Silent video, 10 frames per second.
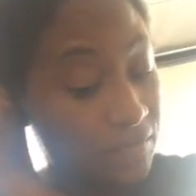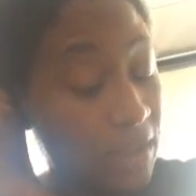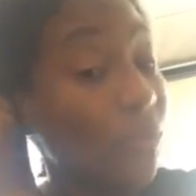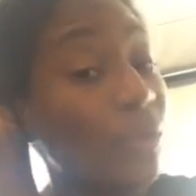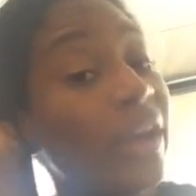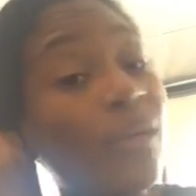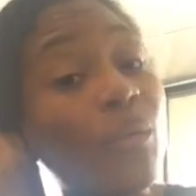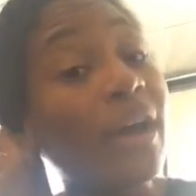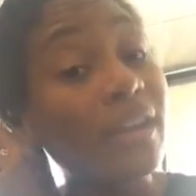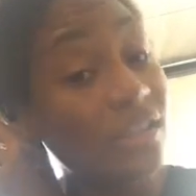That red
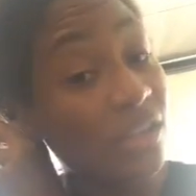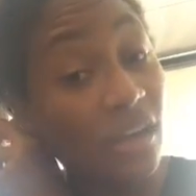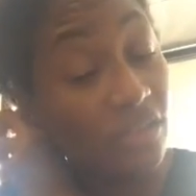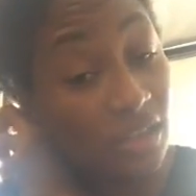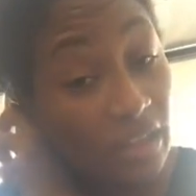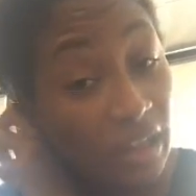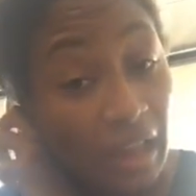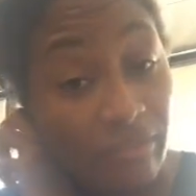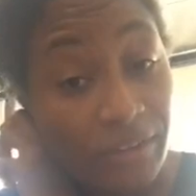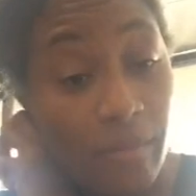wine deserves an
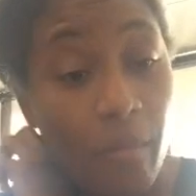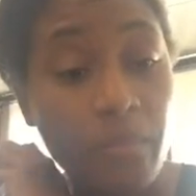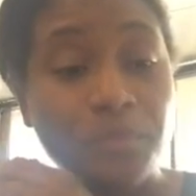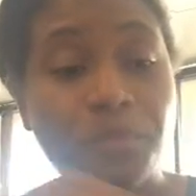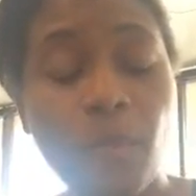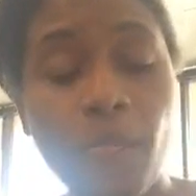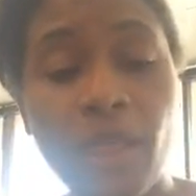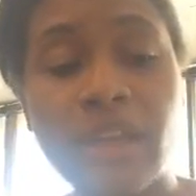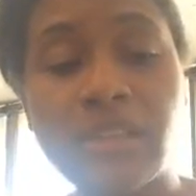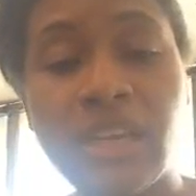eleven.
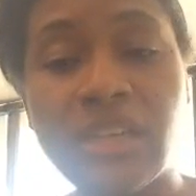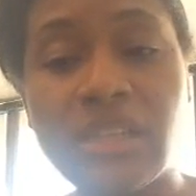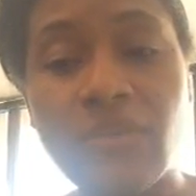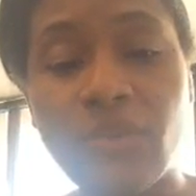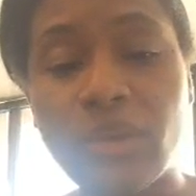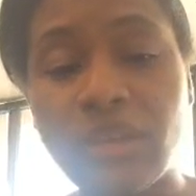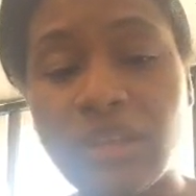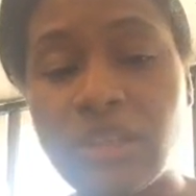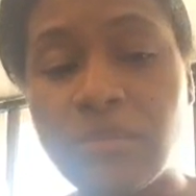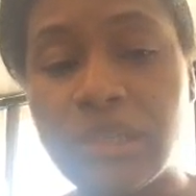And I'd say a seven with
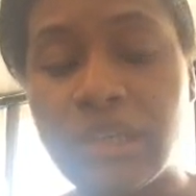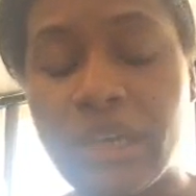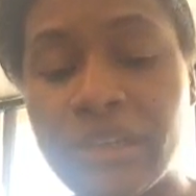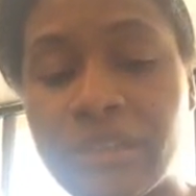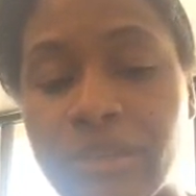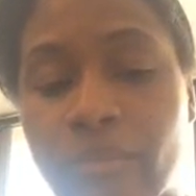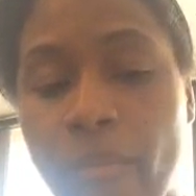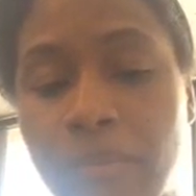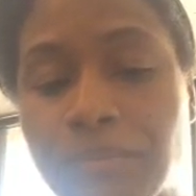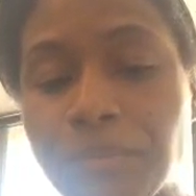this because
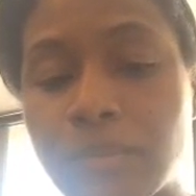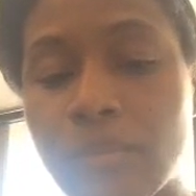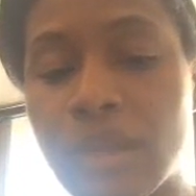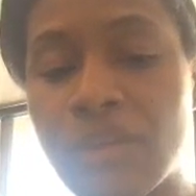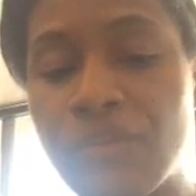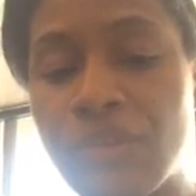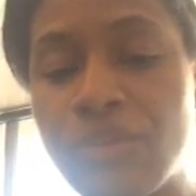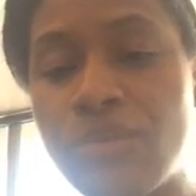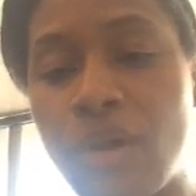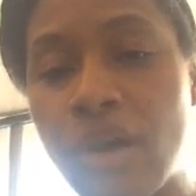if
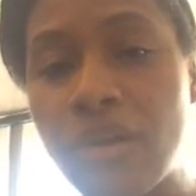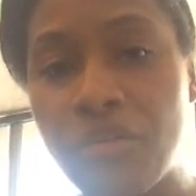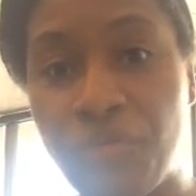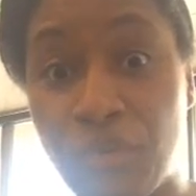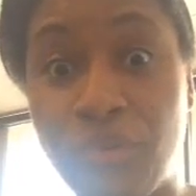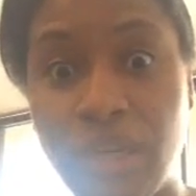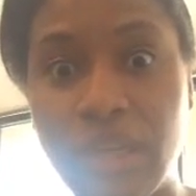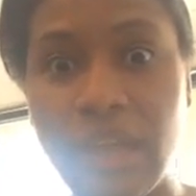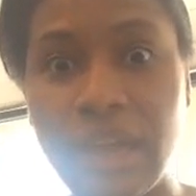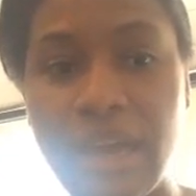you are a
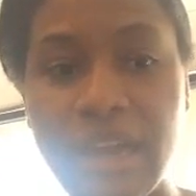foodie like